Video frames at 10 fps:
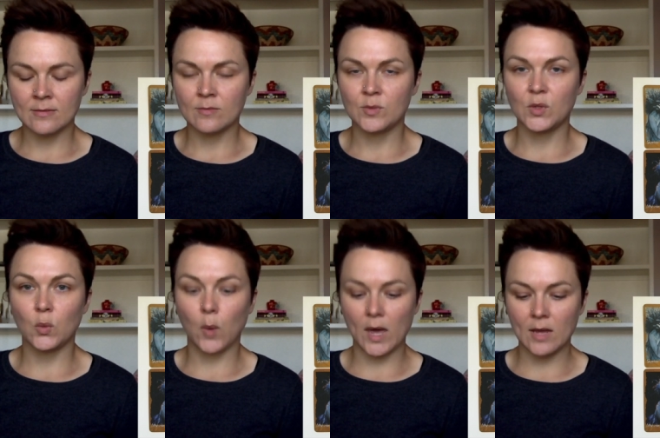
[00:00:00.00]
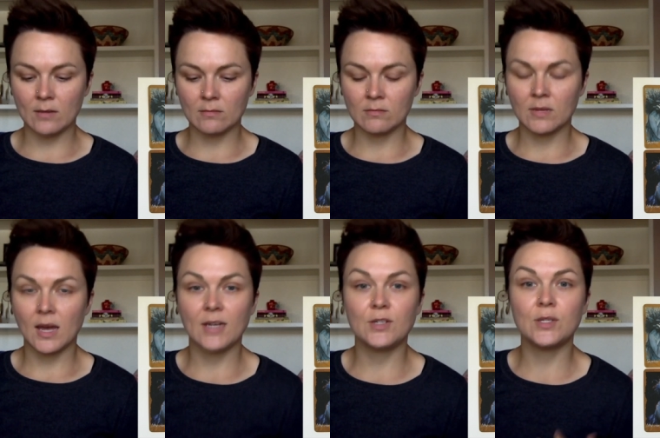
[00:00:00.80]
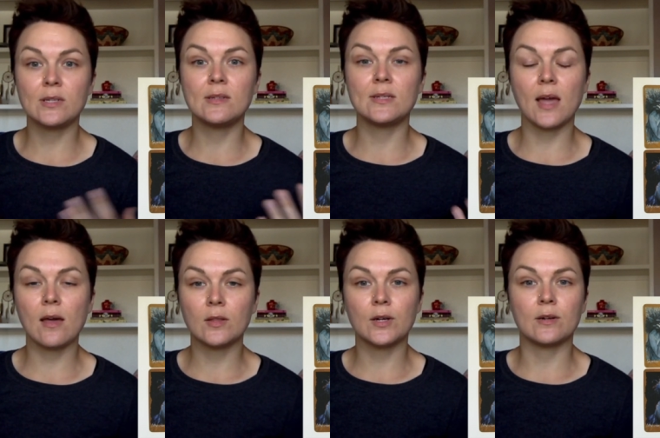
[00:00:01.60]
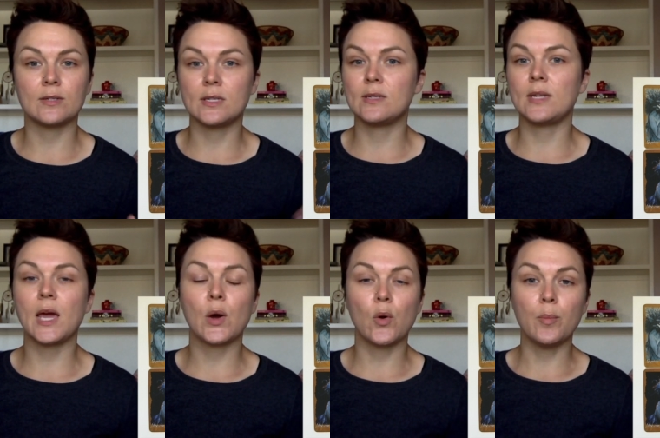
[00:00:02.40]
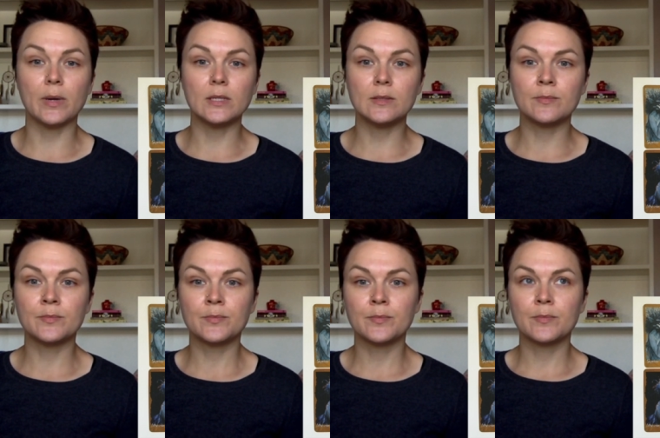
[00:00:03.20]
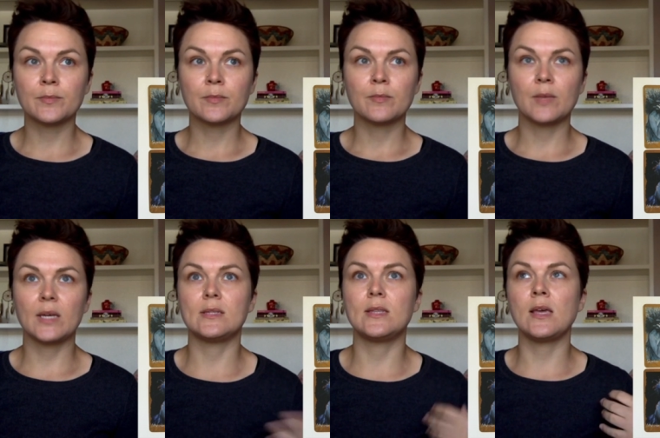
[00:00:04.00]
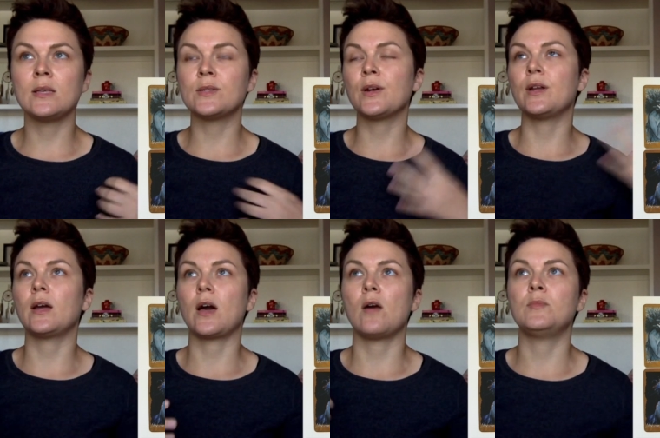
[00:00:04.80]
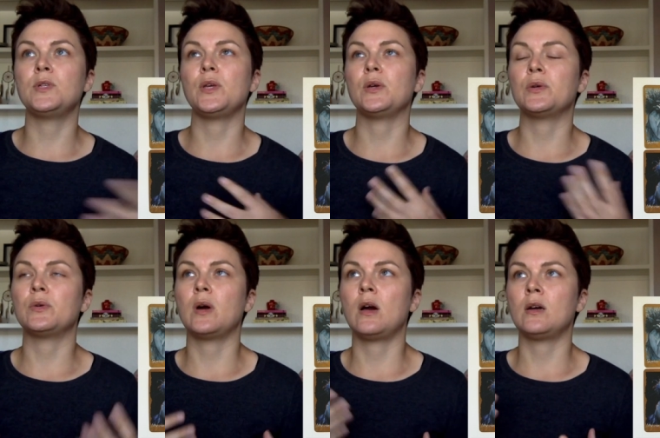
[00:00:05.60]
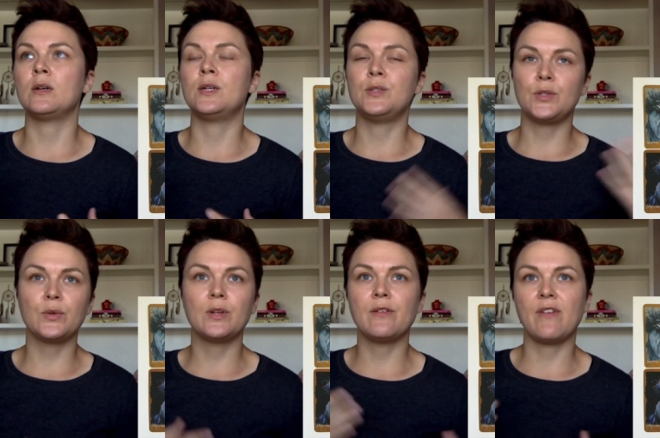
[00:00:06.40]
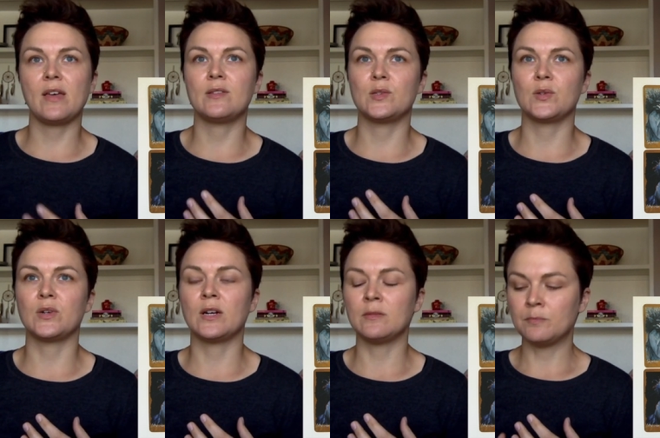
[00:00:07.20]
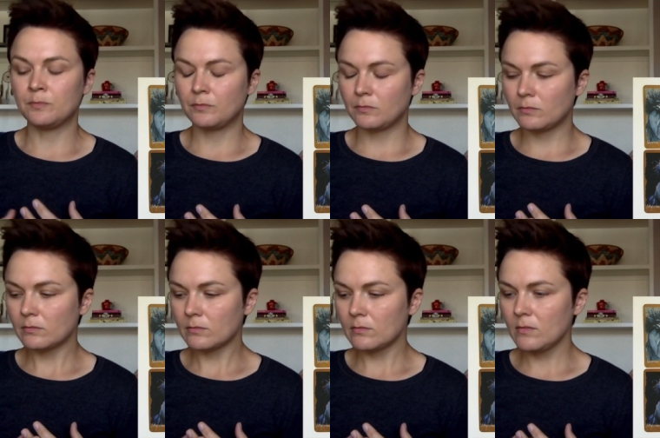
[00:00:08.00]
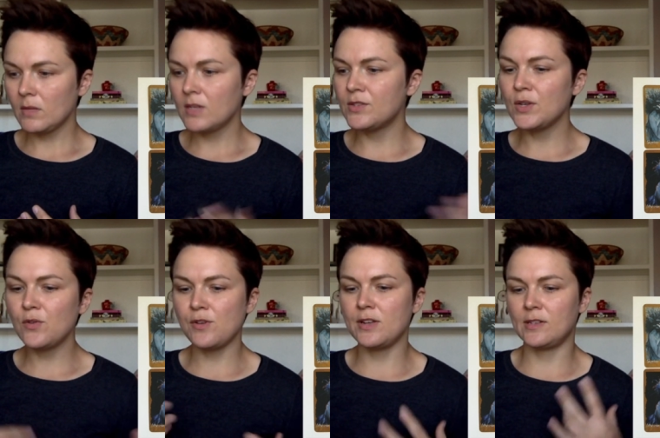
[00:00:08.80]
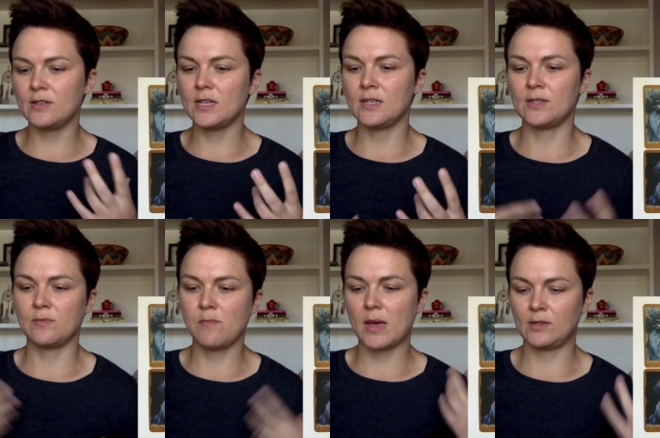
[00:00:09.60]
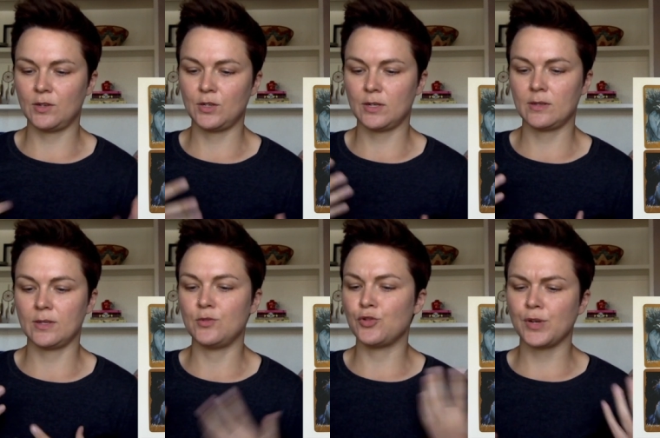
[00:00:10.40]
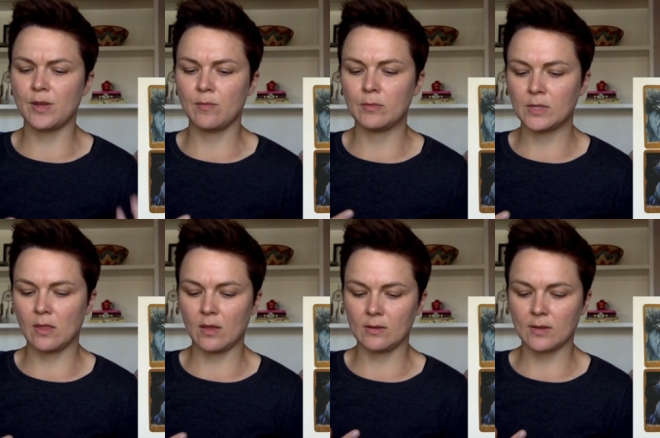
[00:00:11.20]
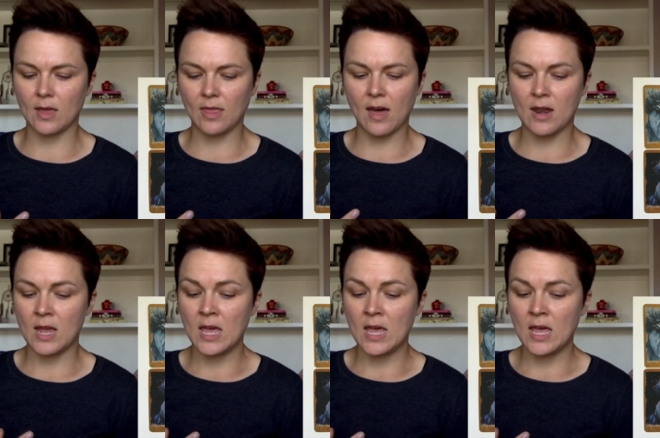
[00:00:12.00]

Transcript: to wait, and just to stay alert, to stay open, because things are going to come to you, intuitive hits or synchronicities and messages and dreams and things like that,